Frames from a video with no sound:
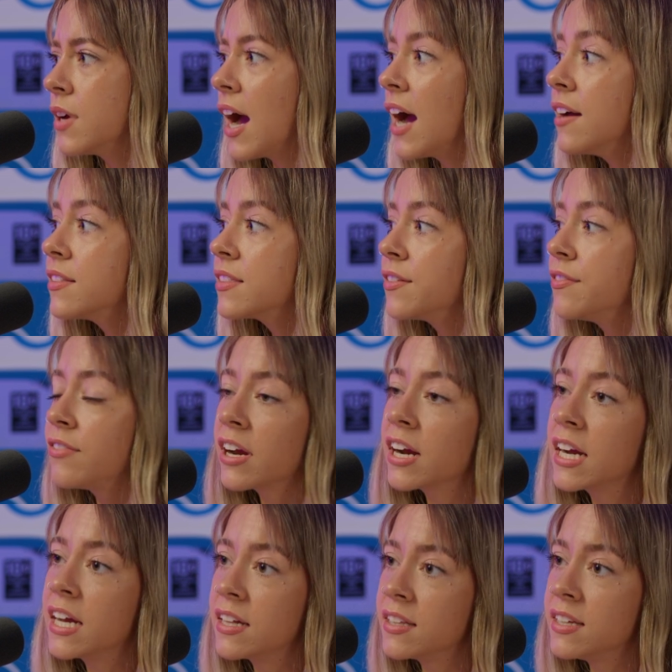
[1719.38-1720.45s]
at the
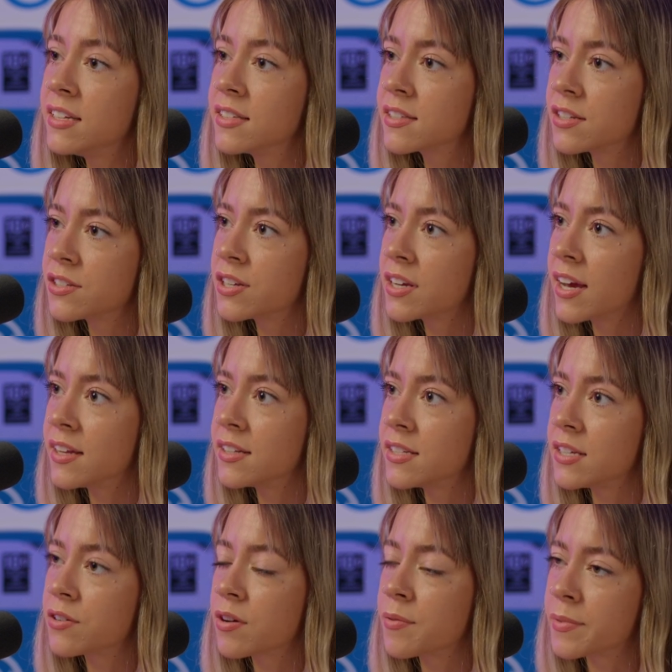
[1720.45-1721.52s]
very least, it should get
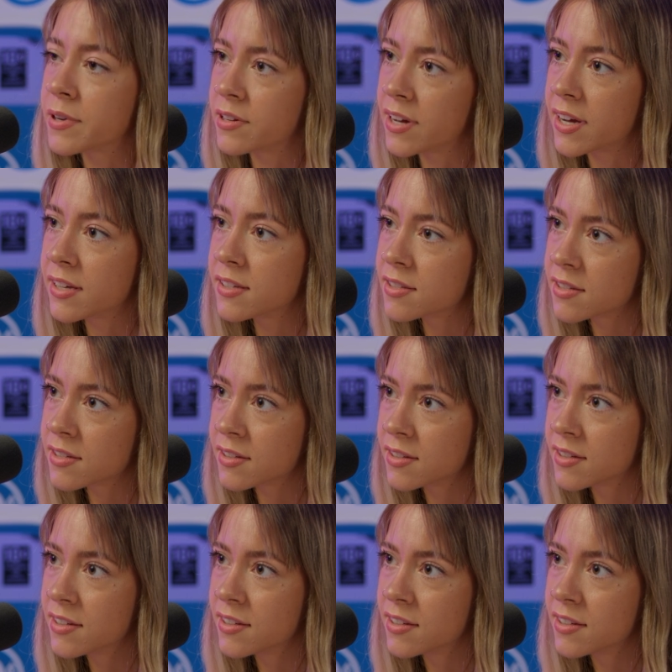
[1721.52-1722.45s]
decriminalized.